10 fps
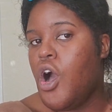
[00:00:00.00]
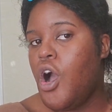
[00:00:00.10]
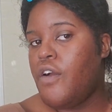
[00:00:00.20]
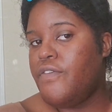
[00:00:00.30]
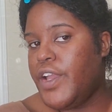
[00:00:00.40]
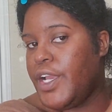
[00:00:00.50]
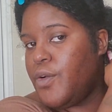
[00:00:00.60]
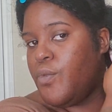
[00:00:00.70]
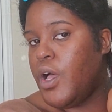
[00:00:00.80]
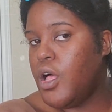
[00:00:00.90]
are very
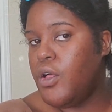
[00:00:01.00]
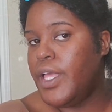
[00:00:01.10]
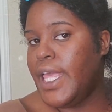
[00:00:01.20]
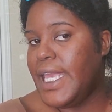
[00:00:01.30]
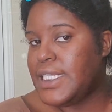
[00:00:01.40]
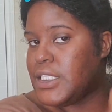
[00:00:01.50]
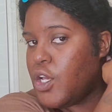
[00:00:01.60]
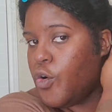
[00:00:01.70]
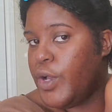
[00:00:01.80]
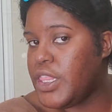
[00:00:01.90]
well hit
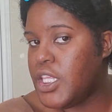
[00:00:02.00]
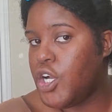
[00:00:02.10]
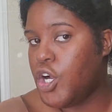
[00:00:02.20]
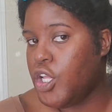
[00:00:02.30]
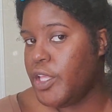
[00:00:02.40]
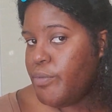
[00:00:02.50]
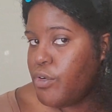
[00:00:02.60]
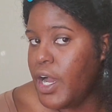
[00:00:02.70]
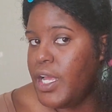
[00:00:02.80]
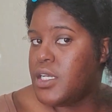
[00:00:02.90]
with the curling
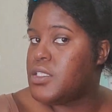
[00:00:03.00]
product.